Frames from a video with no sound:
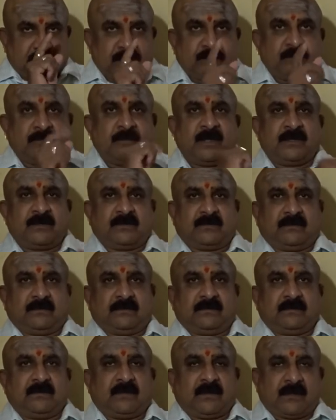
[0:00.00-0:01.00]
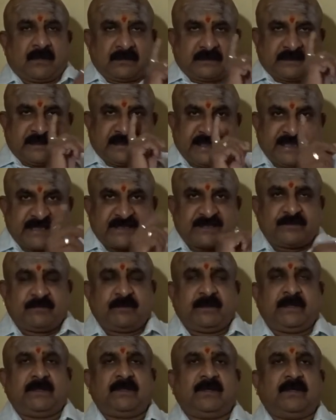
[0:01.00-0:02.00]
Tomorrow or the next
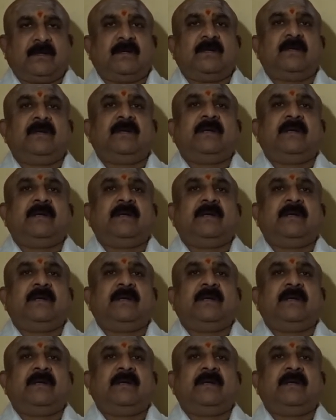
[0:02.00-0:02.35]
video,